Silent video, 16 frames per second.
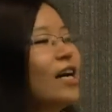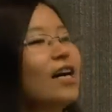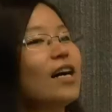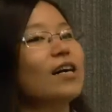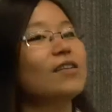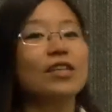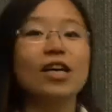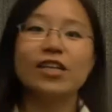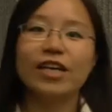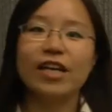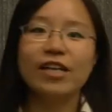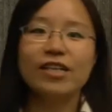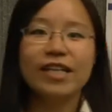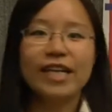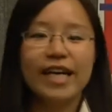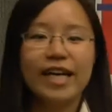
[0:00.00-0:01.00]
On the
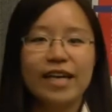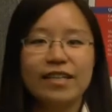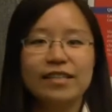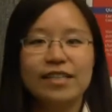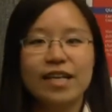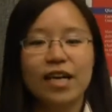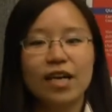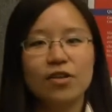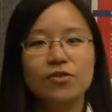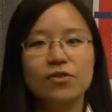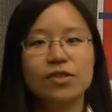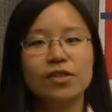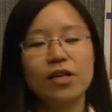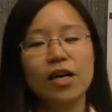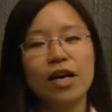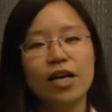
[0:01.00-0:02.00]
other hand, how
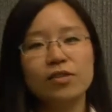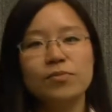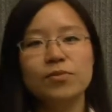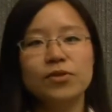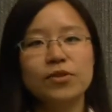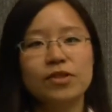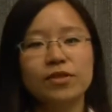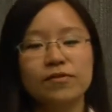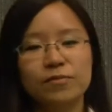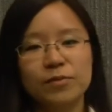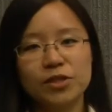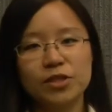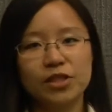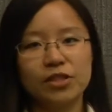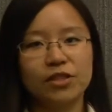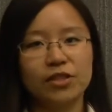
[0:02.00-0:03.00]
the output of
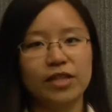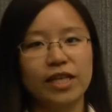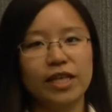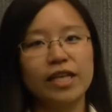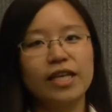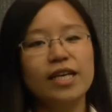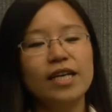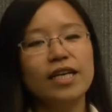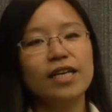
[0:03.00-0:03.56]
machine learning